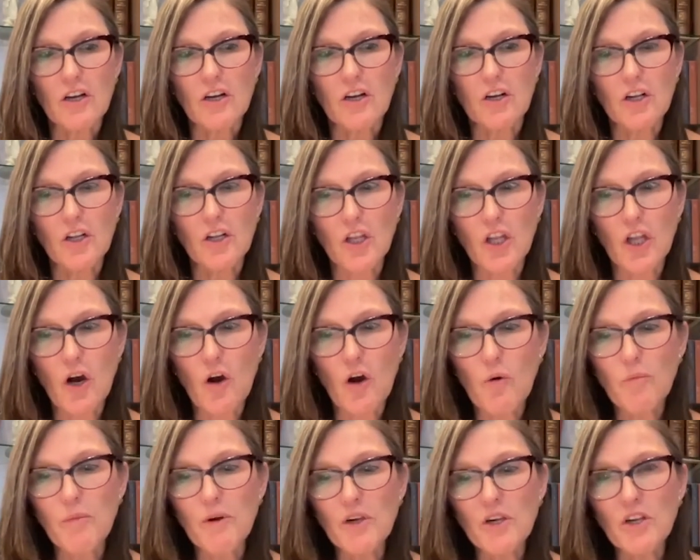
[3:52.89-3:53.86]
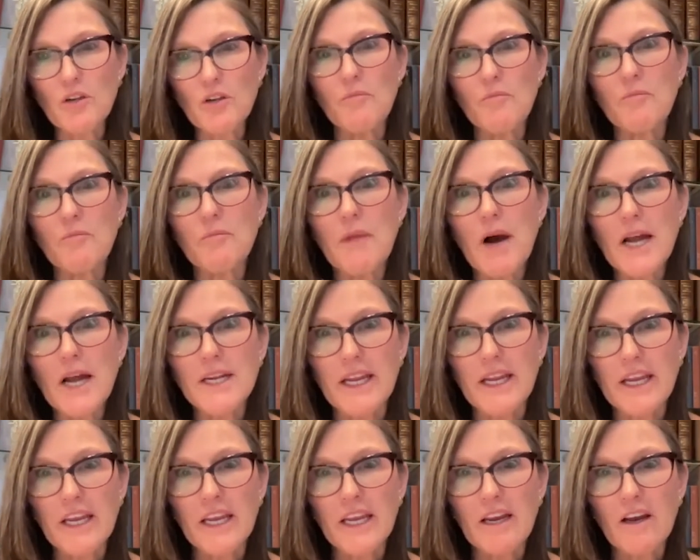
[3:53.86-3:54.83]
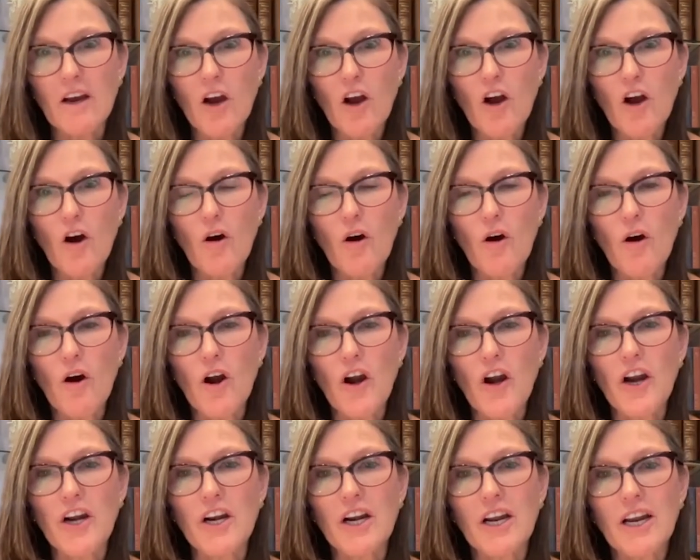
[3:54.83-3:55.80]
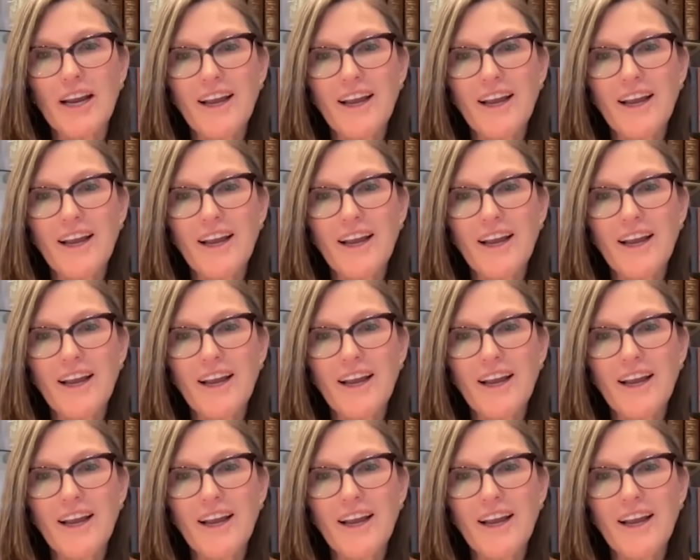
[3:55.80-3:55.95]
global money or